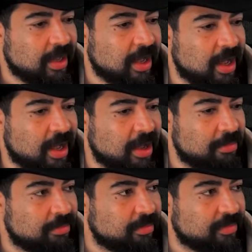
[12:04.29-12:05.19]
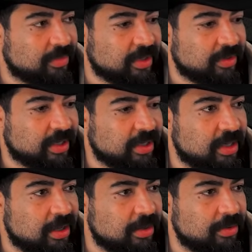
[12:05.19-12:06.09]
Um, there we
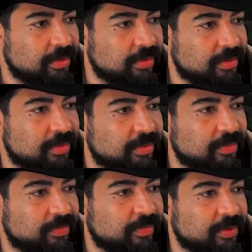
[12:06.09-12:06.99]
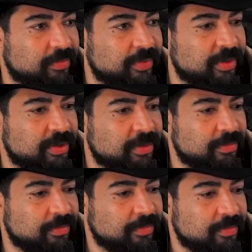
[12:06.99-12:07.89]
go. Boom,
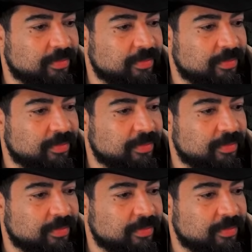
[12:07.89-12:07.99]
boom.